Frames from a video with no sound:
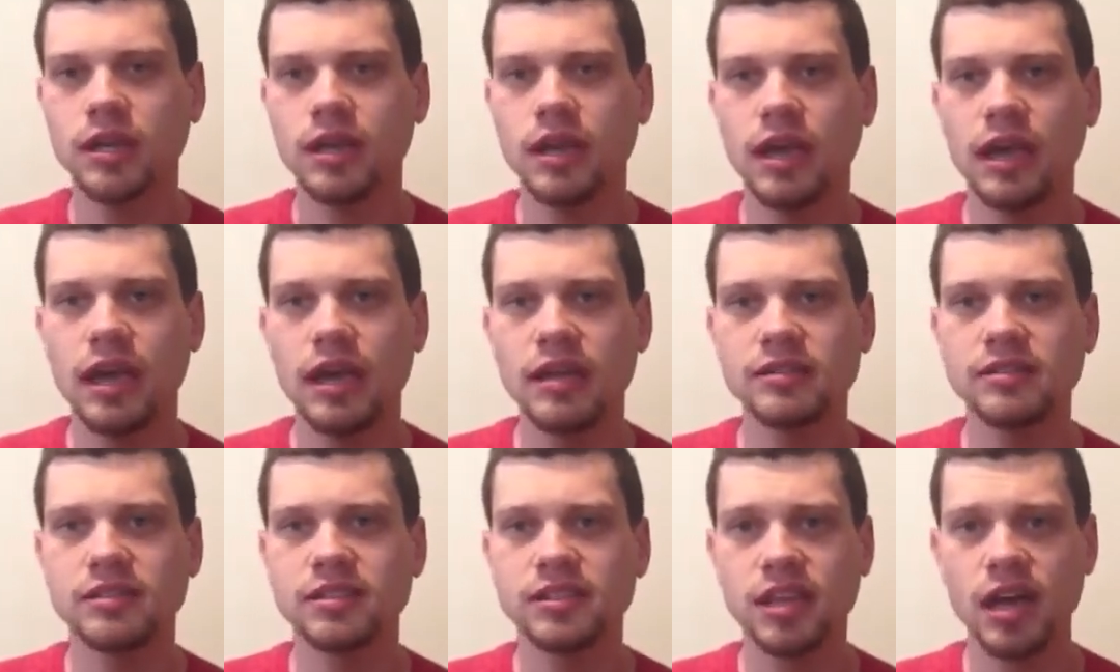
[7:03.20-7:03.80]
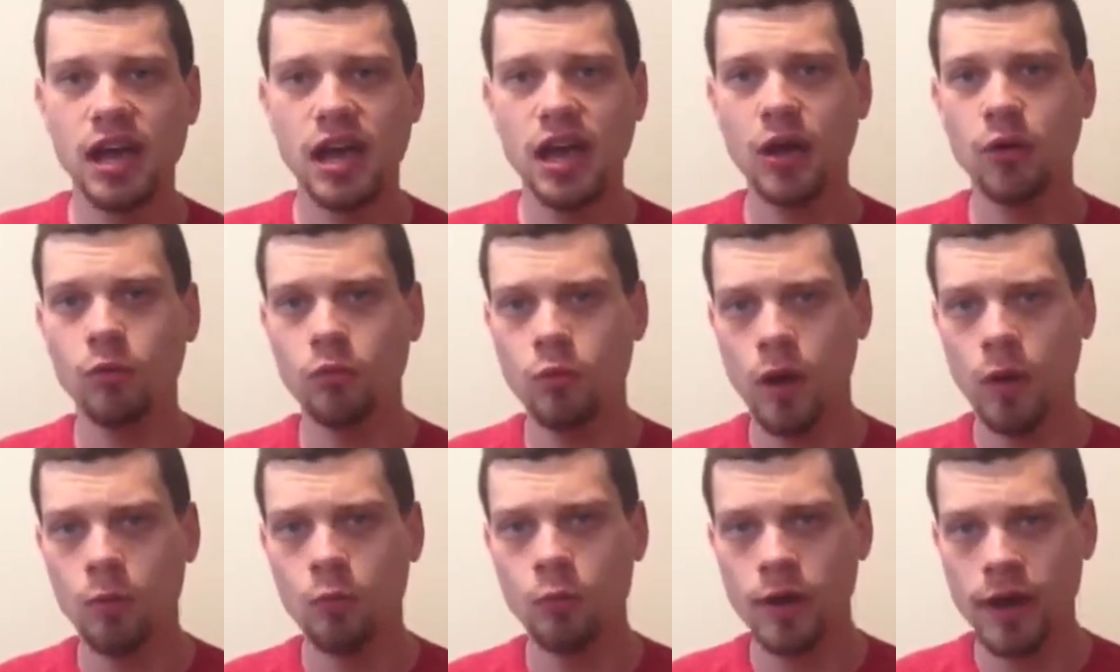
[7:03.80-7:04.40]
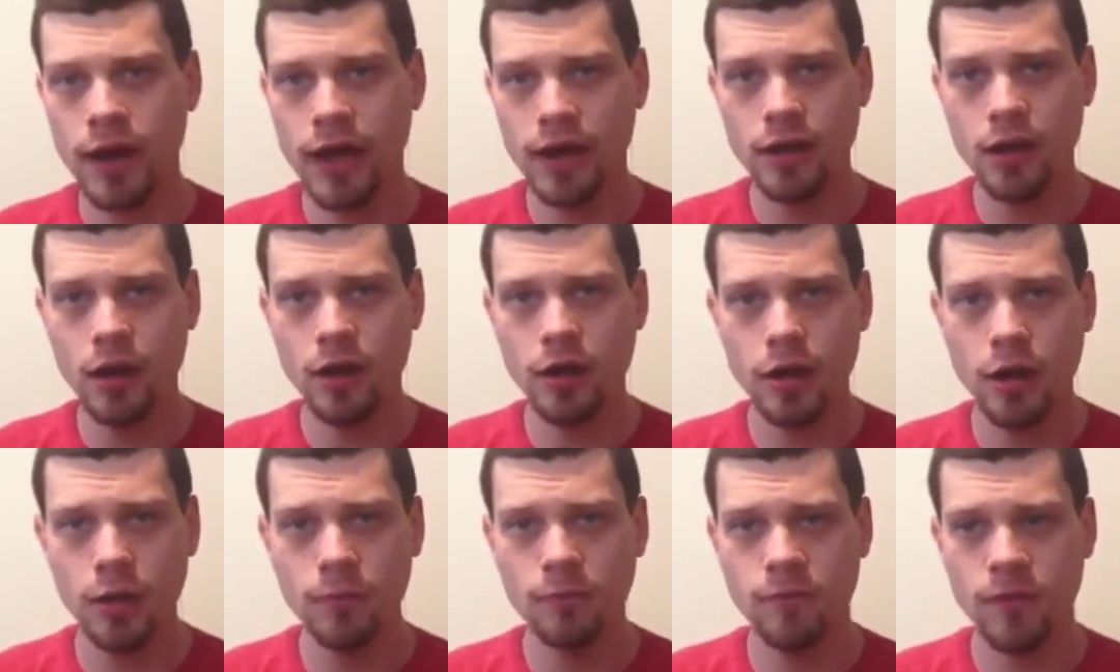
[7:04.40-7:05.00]
And so, when I got
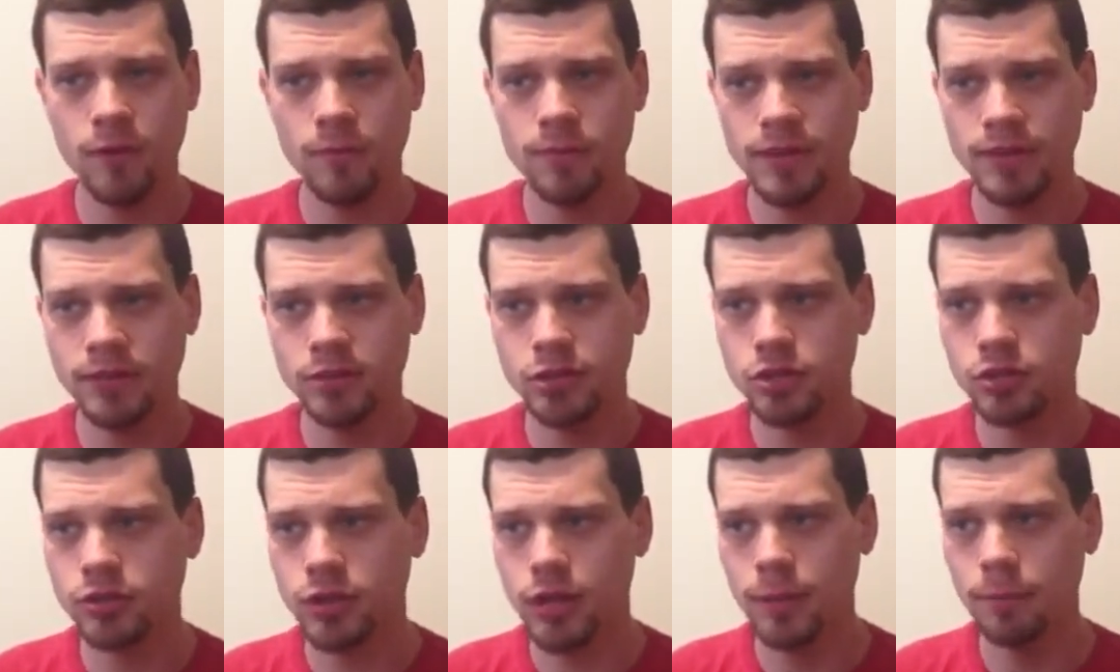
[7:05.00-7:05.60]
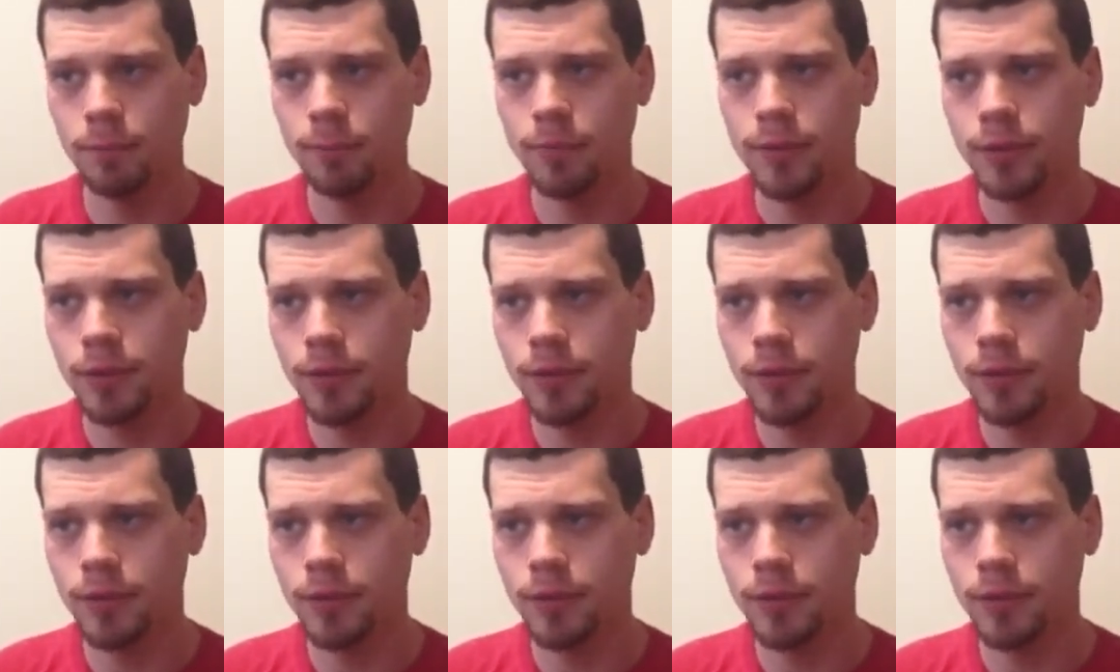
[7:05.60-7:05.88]
home from the trip,